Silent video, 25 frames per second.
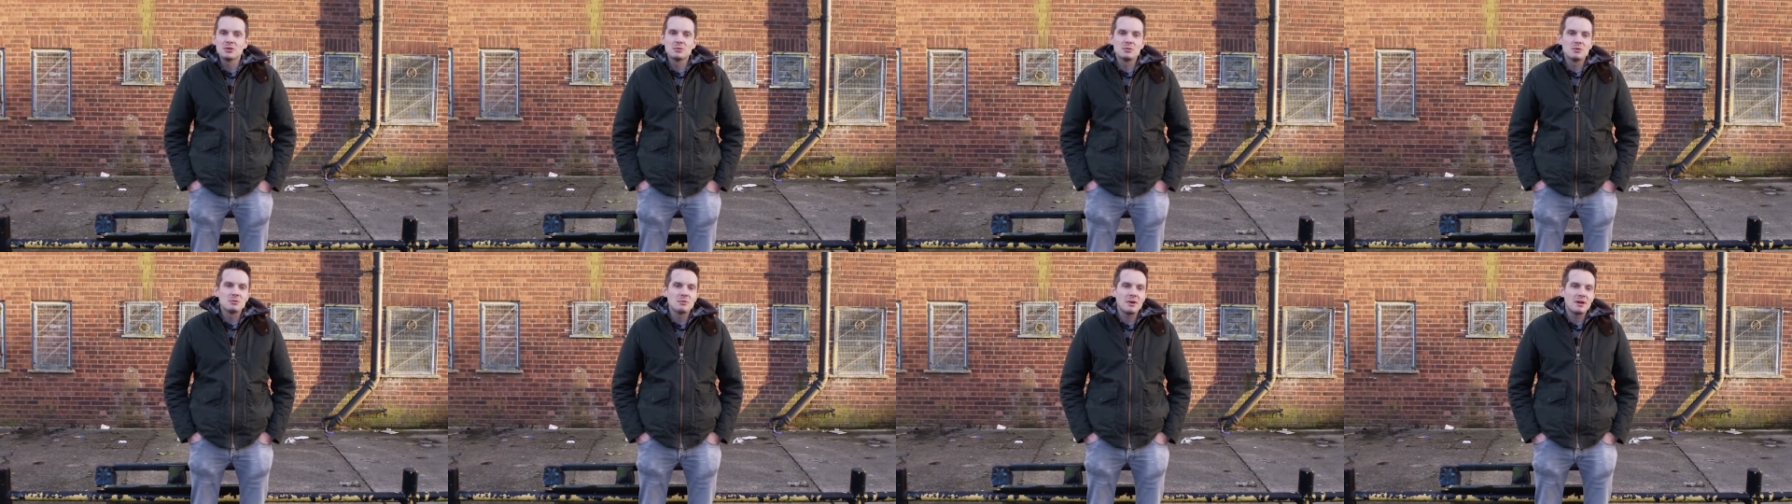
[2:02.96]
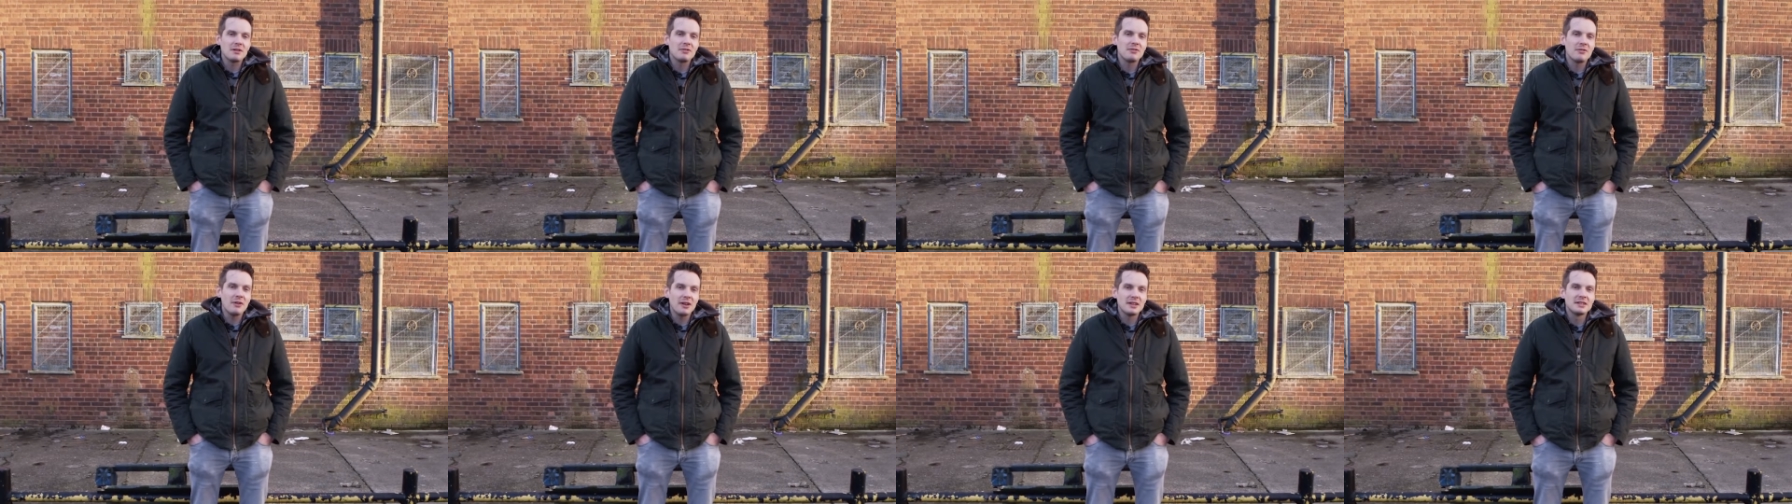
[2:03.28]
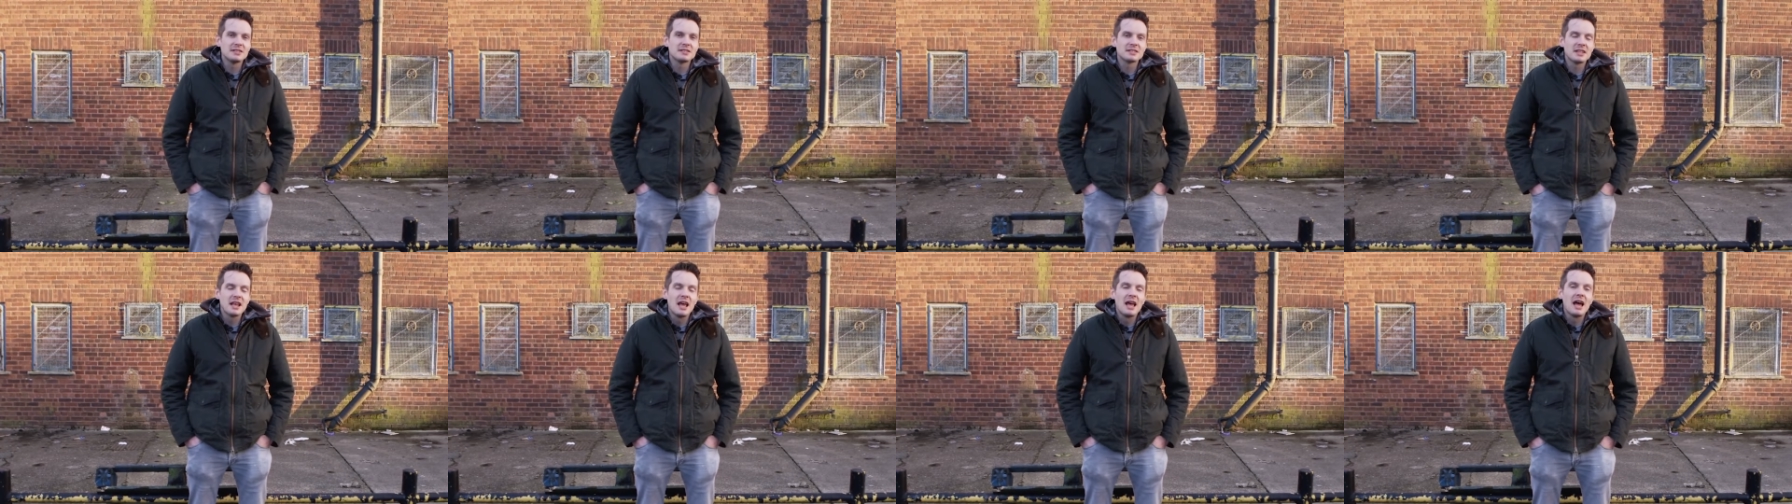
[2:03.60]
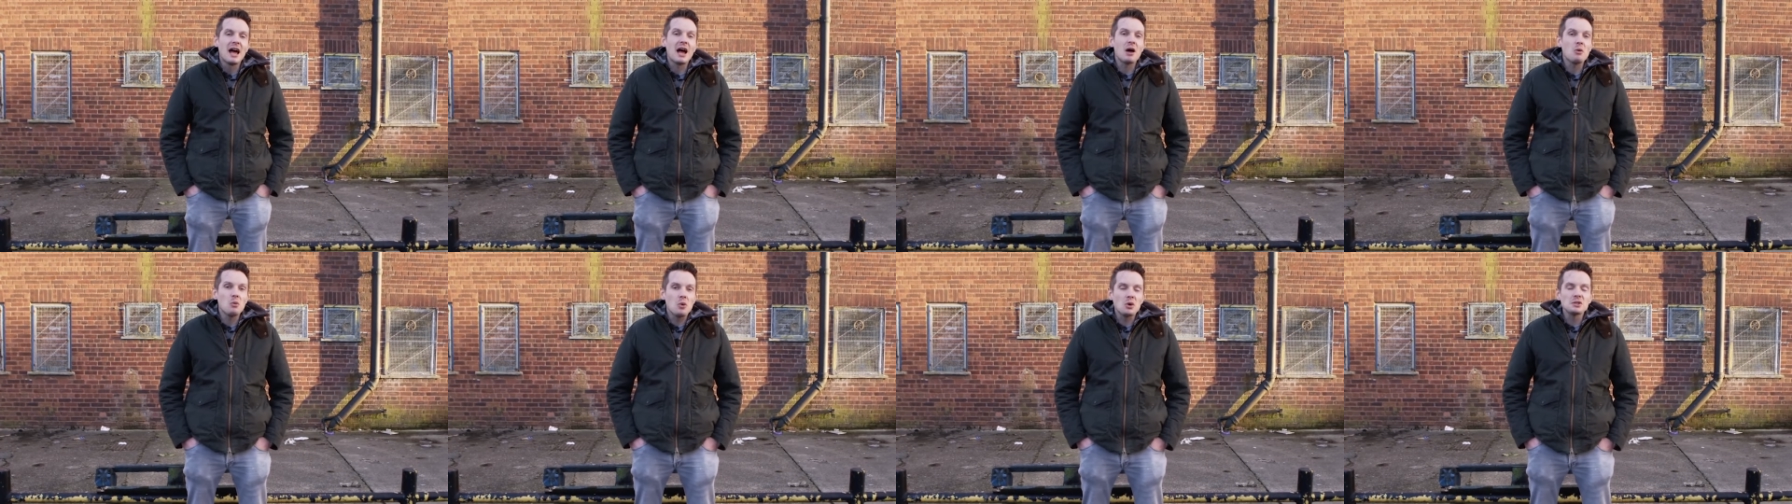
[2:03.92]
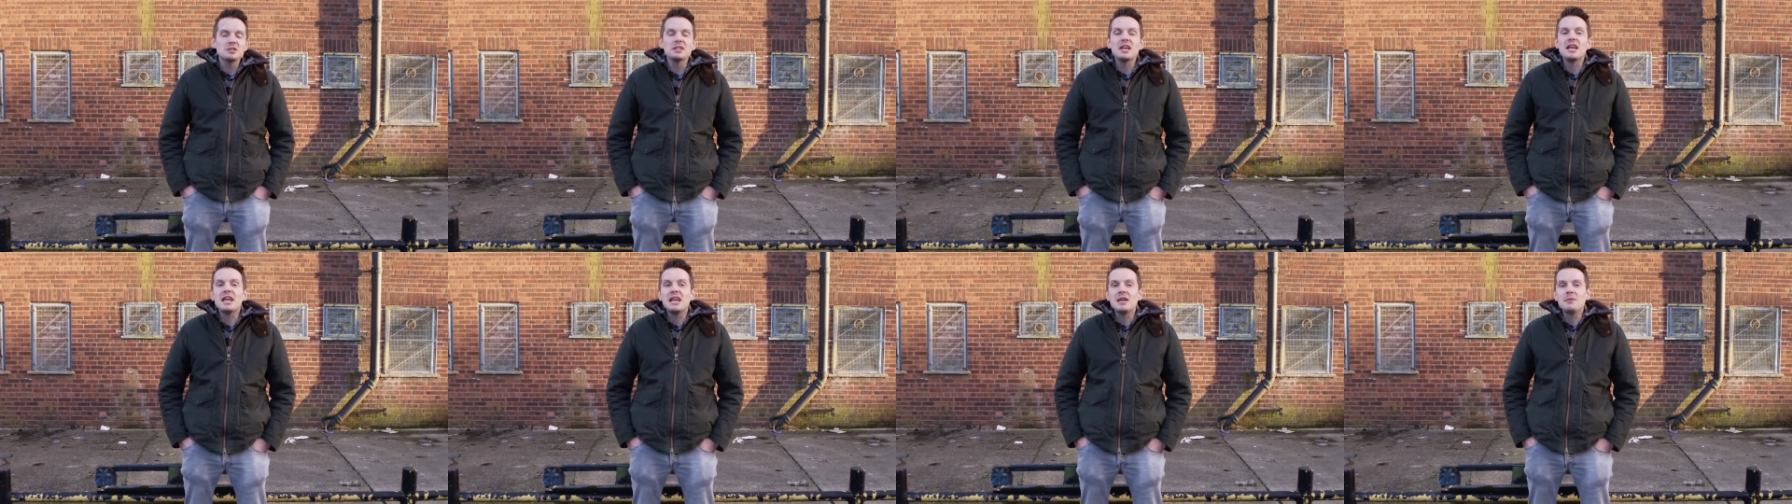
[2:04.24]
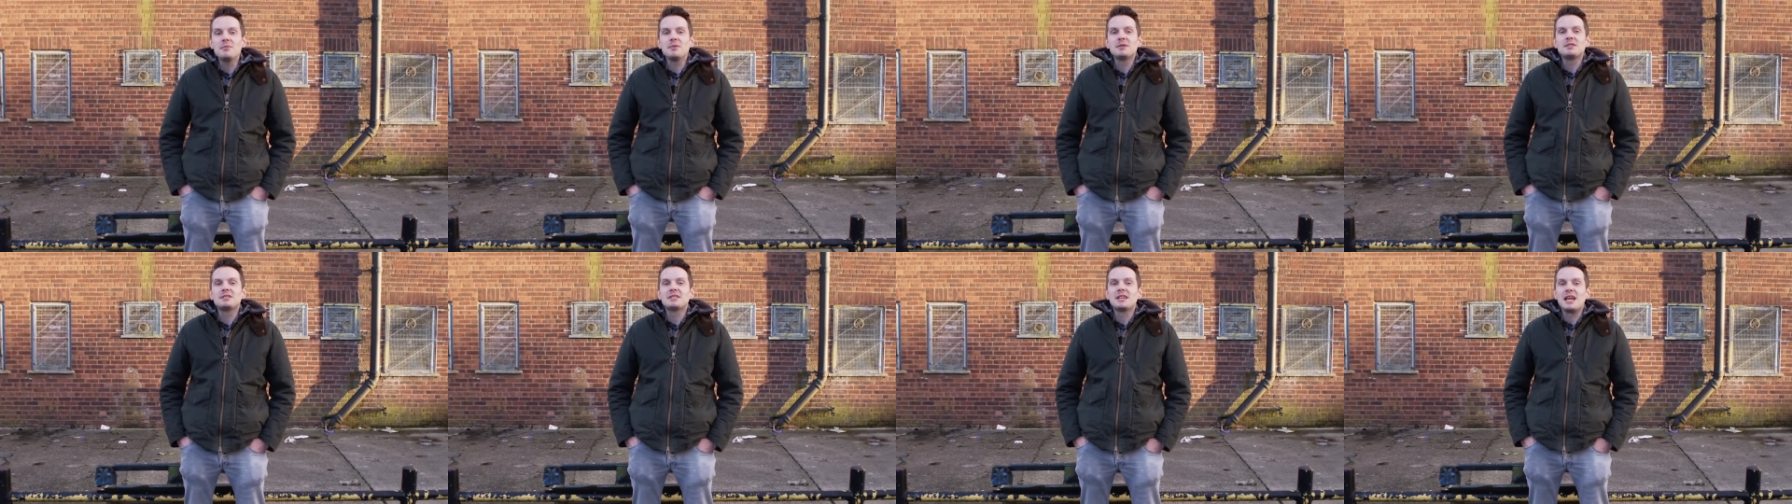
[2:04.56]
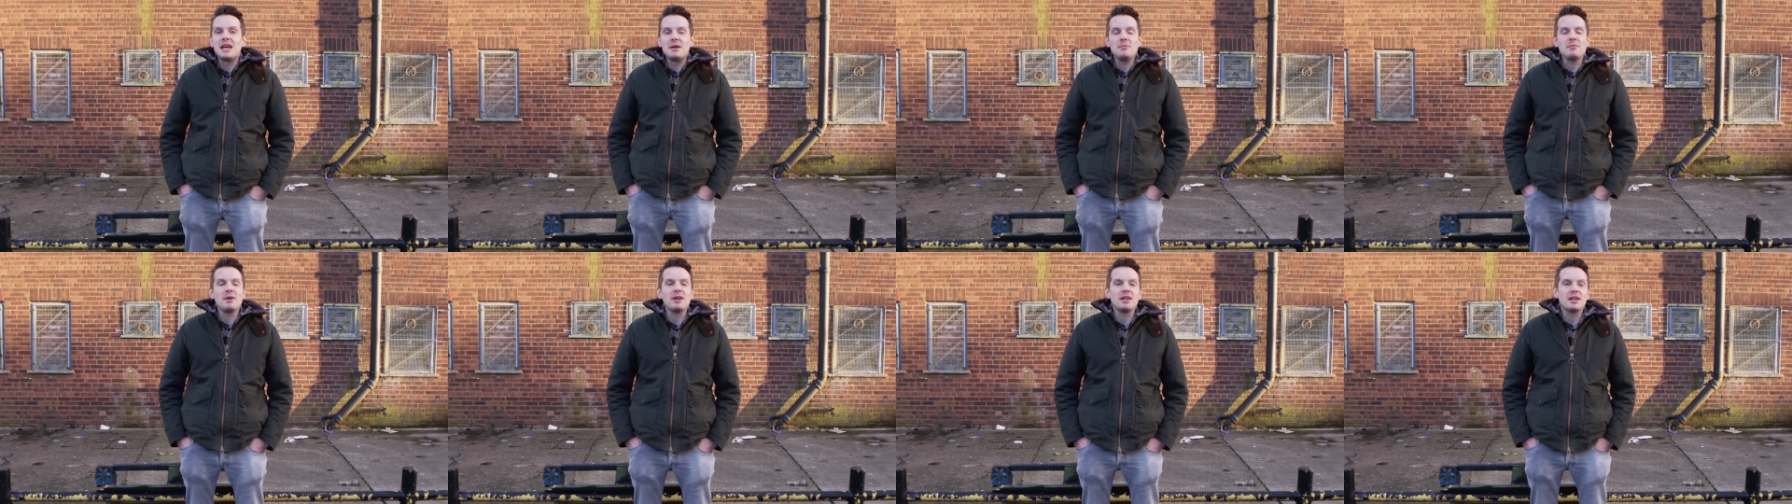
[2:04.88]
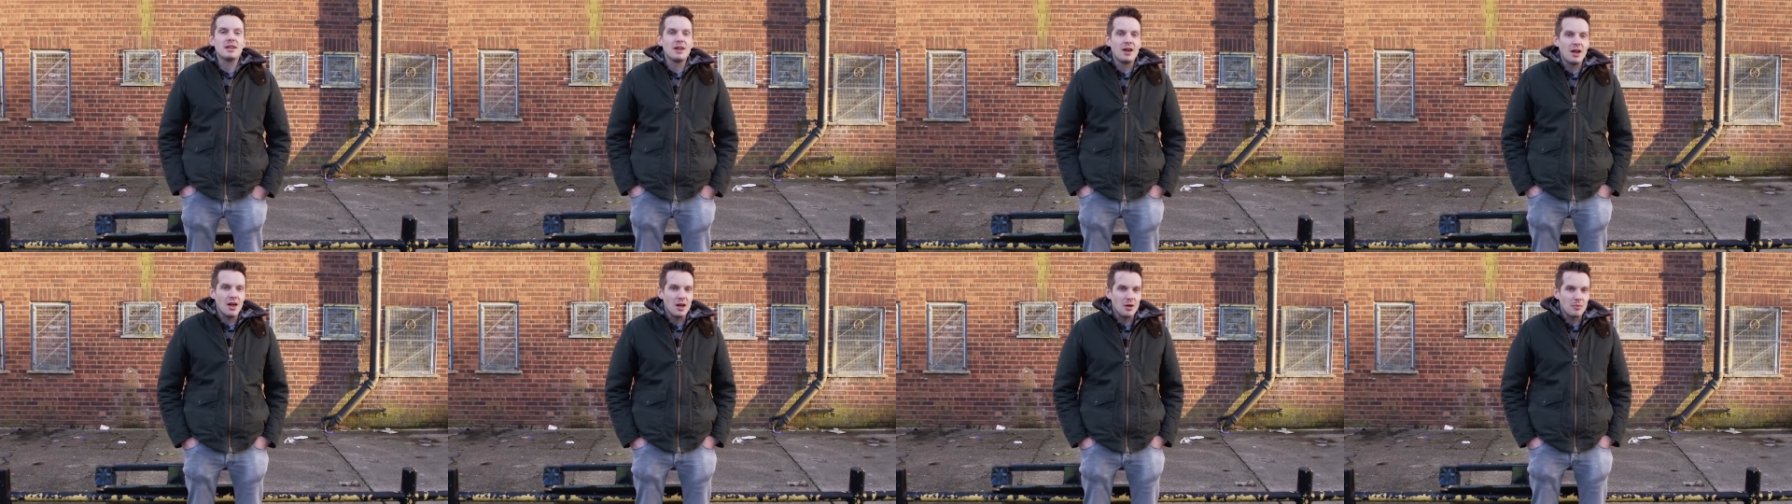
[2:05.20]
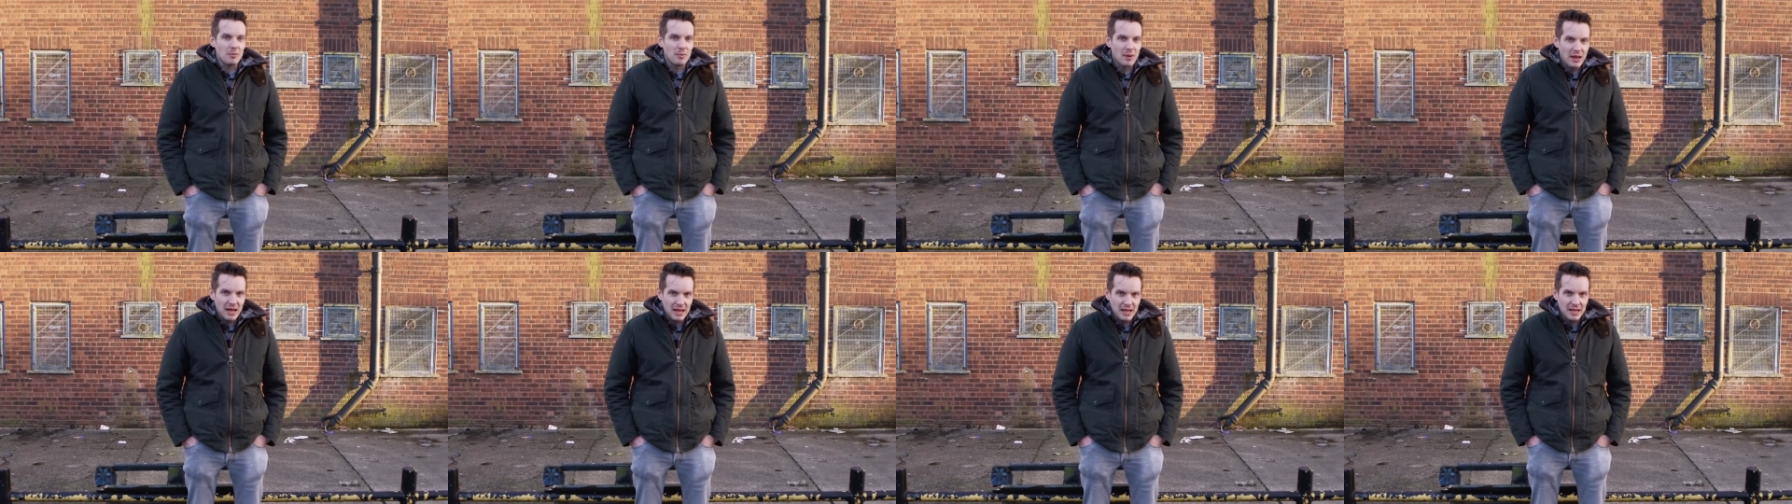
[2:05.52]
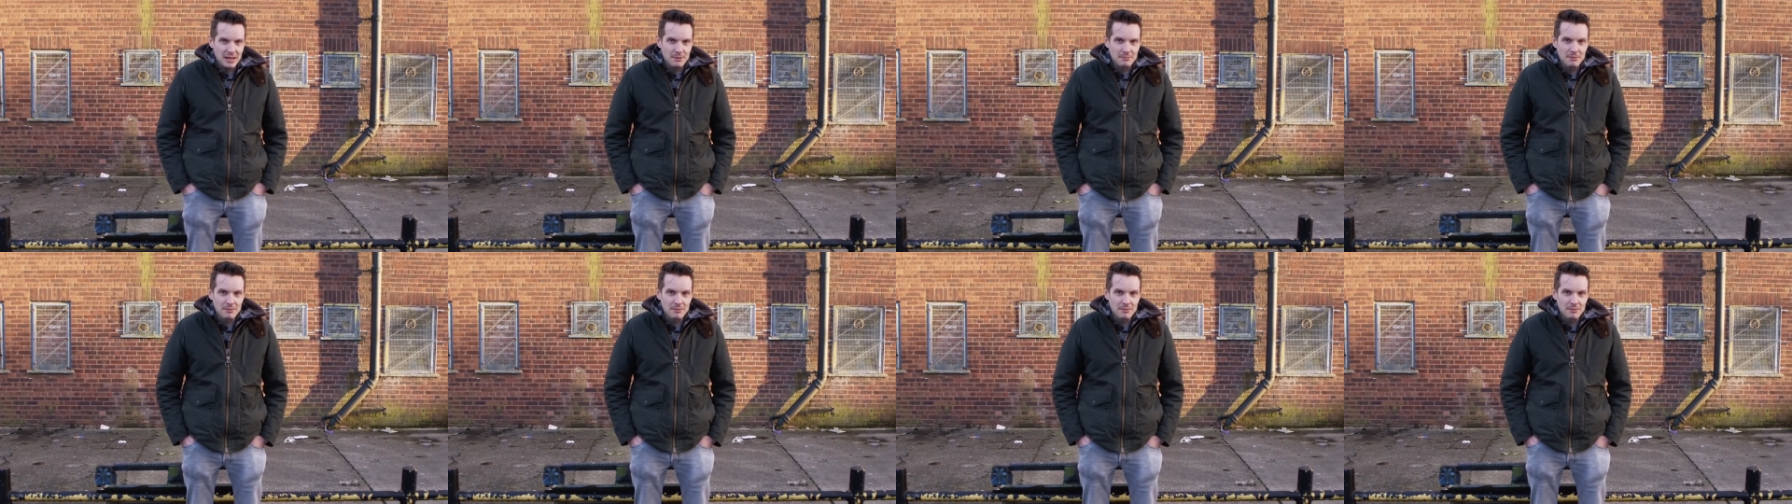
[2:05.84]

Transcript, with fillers: of some of my friends, I was able to get my car back.